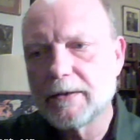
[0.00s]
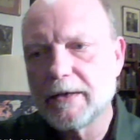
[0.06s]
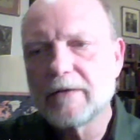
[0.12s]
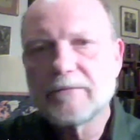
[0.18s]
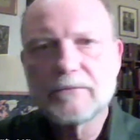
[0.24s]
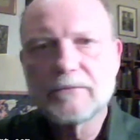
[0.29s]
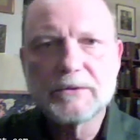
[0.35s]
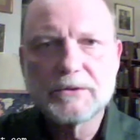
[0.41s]

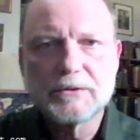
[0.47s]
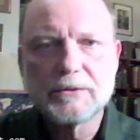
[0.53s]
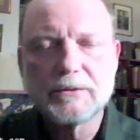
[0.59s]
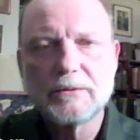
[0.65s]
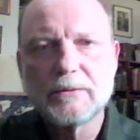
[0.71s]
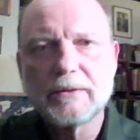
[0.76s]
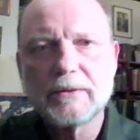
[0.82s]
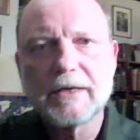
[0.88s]
effort
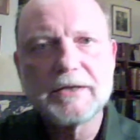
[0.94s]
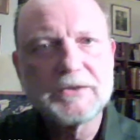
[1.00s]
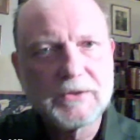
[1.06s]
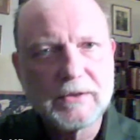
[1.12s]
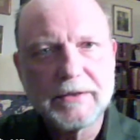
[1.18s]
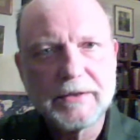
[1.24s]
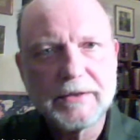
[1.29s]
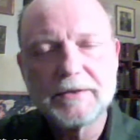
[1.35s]
to
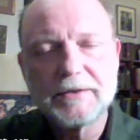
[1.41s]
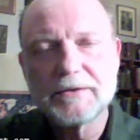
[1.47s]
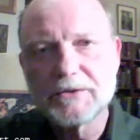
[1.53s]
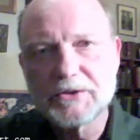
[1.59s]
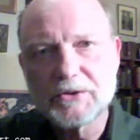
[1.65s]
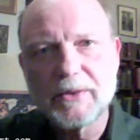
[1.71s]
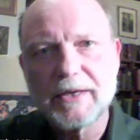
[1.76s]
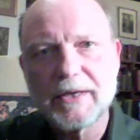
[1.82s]
isolate,
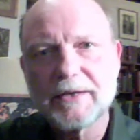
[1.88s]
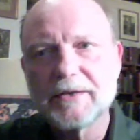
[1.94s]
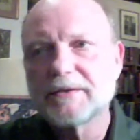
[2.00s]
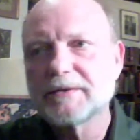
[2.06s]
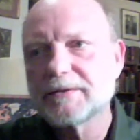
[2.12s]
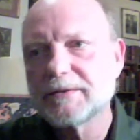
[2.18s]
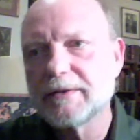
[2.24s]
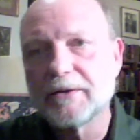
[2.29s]

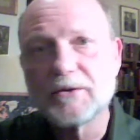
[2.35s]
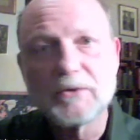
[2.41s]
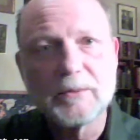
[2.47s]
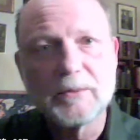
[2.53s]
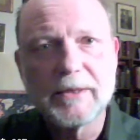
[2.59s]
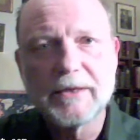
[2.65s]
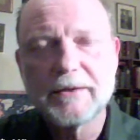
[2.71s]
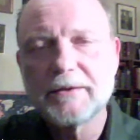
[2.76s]
discredit,
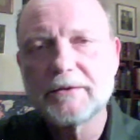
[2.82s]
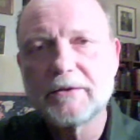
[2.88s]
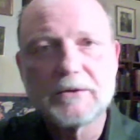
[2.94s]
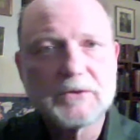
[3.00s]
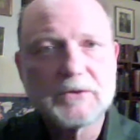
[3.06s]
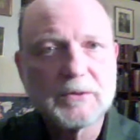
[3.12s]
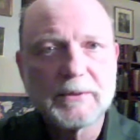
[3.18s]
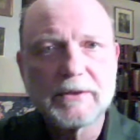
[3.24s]
undermine,
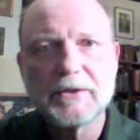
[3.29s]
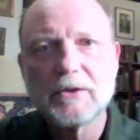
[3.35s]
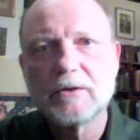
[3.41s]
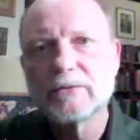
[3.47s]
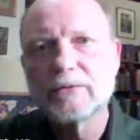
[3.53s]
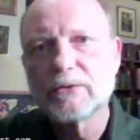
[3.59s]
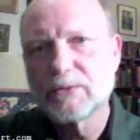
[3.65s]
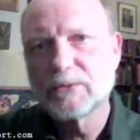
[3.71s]
ultimately
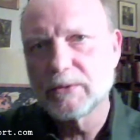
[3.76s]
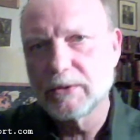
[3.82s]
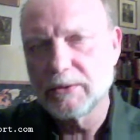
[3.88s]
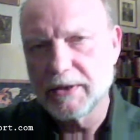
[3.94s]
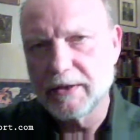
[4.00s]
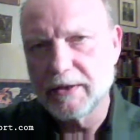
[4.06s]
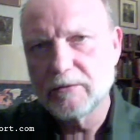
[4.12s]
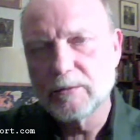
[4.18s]
overthrow
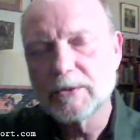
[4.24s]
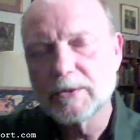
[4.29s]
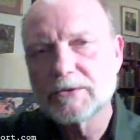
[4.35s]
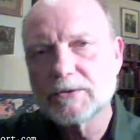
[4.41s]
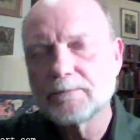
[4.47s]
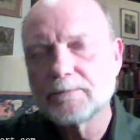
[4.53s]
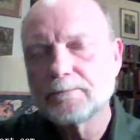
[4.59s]
governments.